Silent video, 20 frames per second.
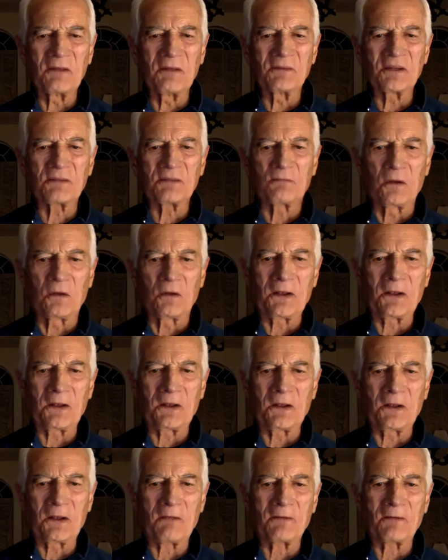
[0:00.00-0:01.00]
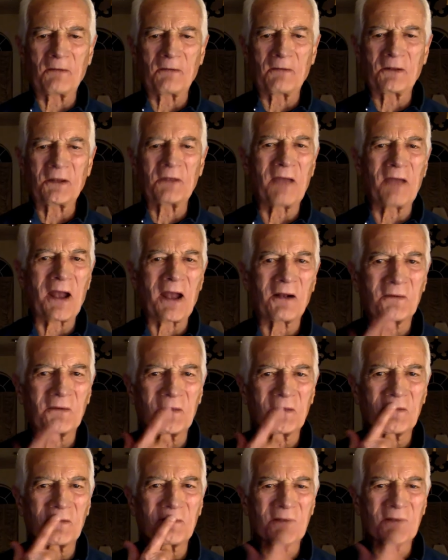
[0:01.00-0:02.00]
Just pull the upper teeth back
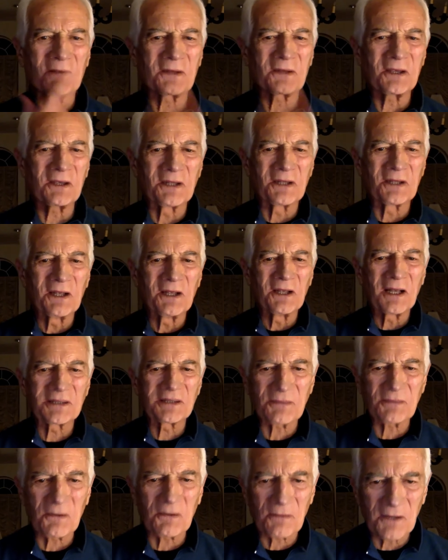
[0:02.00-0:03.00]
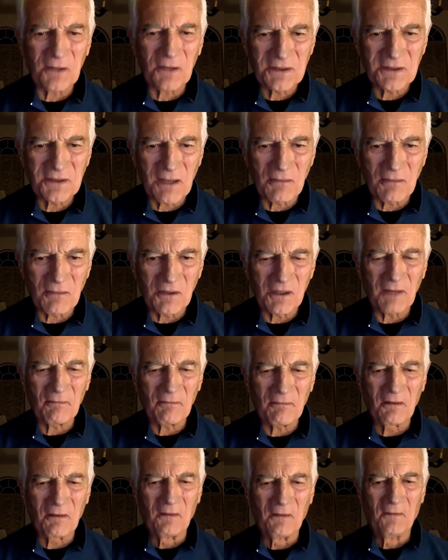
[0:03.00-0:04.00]
over the front teeth as okay. if you're playing double lip.
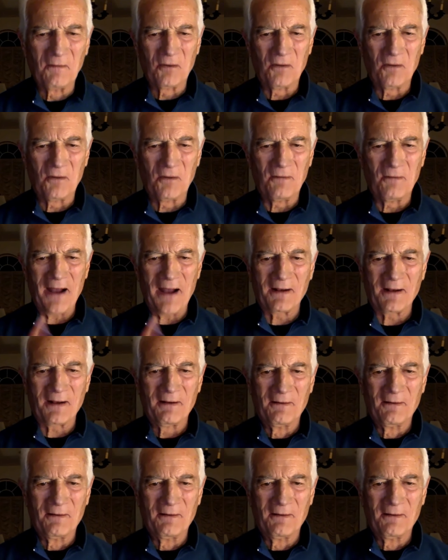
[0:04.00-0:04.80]
Pull okay. back.